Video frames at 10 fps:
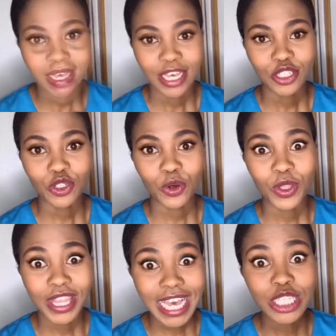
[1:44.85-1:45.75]
So
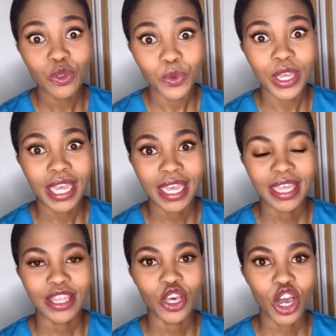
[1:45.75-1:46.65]
that's where
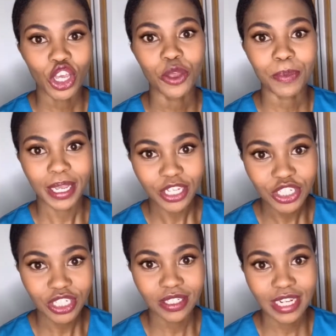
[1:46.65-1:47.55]
the
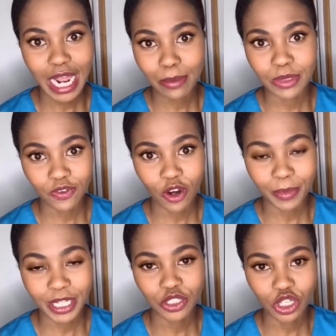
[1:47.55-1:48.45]
occupation comes from
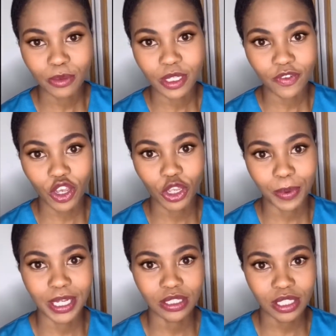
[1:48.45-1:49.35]
in terms of
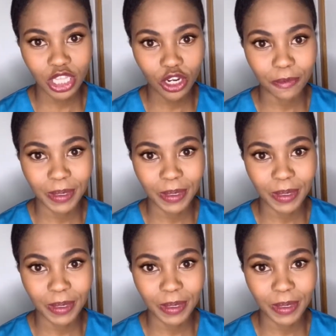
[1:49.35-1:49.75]
occupational therapy.